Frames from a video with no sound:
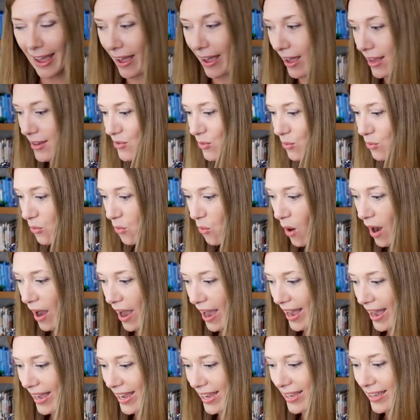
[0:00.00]
and
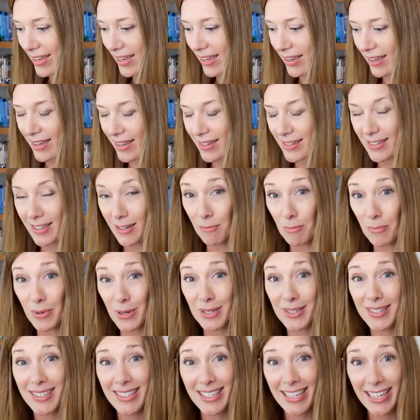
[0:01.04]
why it in
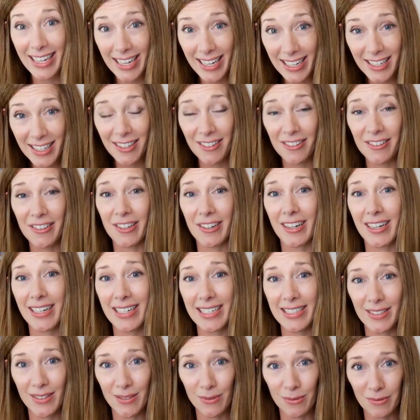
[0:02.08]

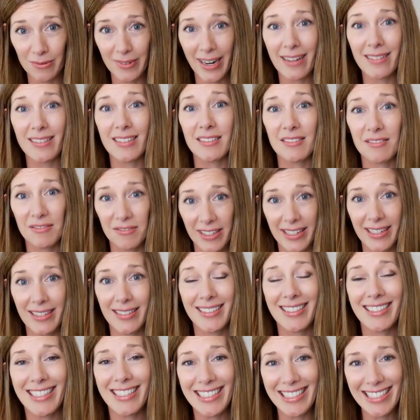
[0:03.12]
particular is
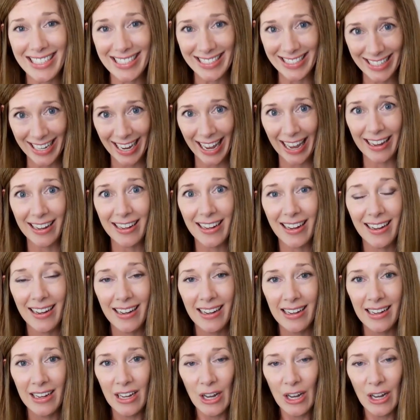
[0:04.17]
relevant today,